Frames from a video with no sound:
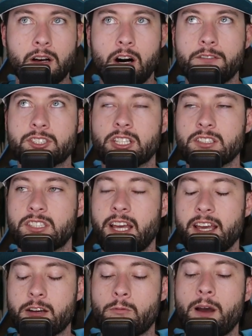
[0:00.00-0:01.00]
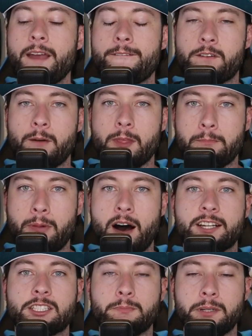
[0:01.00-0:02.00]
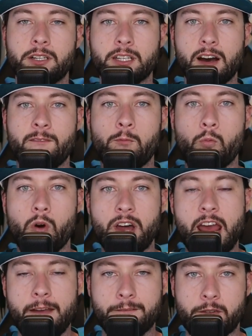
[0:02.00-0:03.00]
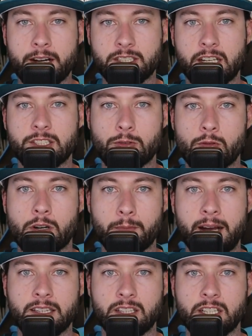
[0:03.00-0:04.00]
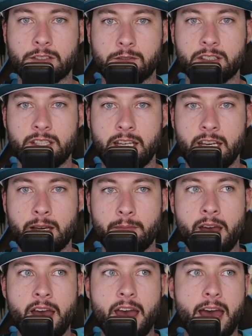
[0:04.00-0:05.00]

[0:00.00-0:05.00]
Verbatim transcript: all of a sudden take away from the possibility of what a franchise quarterback does for a team.